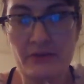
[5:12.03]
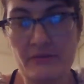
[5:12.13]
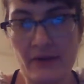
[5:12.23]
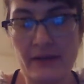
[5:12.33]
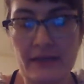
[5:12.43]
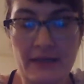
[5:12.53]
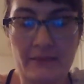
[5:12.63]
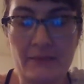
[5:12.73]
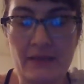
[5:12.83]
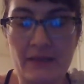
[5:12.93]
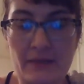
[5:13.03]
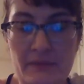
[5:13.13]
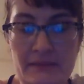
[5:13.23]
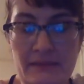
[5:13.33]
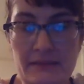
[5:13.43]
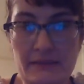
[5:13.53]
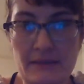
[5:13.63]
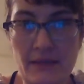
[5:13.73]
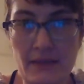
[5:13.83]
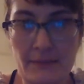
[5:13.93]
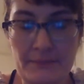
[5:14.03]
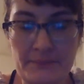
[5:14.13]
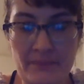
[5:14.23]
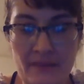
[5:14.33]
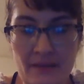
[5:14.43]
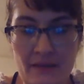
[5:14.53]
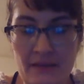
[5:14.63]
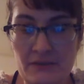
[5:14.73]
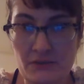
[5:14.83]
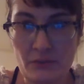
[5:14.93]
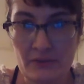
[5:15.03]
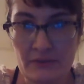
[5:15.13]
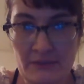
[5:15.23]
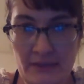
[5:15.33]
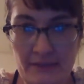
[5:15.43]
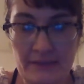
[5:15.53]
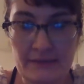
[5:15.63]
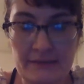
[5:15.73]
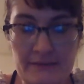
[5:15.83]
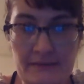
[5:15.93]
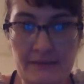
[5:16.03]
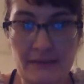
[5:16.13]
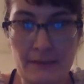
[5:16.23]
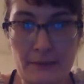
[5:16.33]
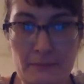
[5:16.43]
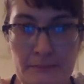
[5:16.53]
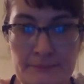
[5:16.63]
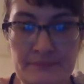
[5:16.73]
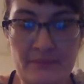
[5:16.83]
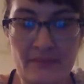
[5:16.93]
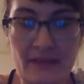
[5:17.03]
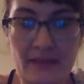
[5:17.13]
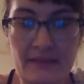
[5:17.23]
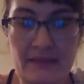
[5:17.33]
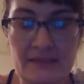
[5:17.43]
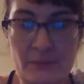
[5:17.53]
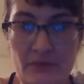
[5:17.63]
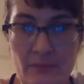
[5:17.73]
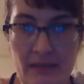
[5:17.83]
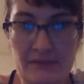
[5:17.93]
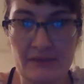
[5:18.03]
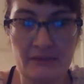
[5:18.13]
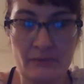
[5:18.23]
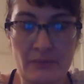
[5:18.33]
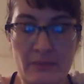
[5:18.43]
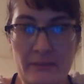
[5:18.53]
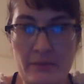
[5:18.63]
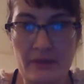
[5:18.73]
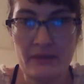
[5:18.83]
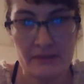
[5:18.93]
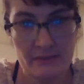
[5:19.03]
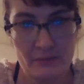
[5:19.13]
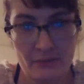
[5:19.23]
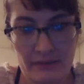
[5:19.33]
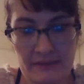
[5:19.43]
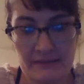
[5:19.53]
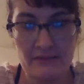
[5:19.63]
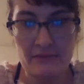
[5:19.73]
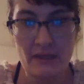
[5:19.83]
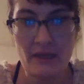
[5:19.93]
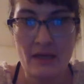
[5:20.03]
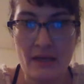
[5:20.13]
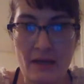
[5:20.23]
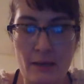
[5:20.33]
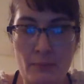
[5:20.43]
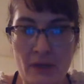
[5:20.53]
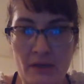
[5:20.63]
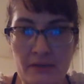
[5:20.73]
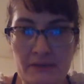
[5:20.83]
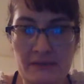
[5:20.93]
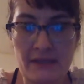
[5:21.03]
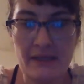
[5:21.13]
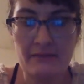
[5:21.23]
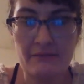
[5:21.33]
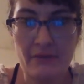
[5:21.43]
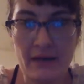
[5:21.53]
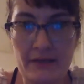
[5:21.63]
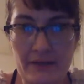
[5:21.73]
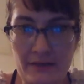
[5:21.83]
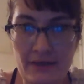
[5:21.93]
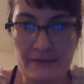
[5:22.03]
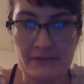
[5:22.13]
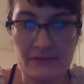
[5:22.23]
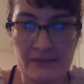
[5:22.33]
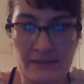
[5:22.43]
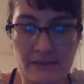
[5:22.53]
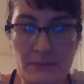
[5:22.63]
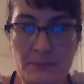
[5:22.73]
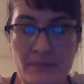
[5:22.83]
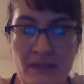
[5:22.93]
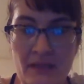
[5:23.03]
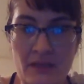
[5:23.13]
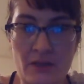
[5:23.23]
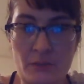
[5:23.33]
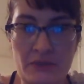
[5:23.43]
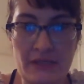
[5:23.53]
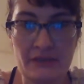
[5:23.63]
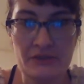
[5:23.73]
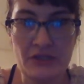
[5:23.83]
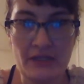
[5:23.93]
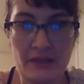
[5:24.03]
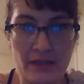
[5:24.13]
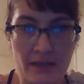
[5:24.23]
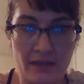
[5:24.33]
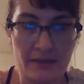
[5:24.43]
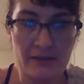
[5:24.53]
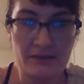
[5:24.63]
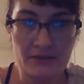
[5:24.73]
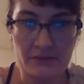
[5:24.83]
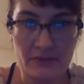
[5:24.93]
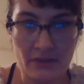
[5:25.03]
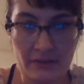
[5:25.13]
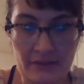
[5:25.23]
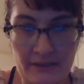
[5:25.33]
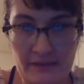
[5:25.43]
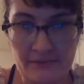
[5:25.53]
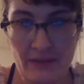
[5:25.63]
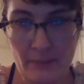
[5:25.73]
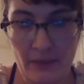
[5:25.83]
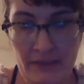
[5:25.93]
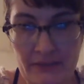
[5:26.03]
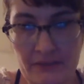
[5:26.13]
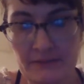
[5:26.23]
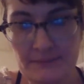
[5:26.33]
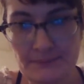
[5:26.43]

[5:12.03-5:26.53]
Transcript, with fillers: find at uh, Mexican um, stores, botanicas, um, and that's more the masculine one, but they both have the same qualities of uh, Mars and fire, exorcism, protection, and they used to use garlic against vampires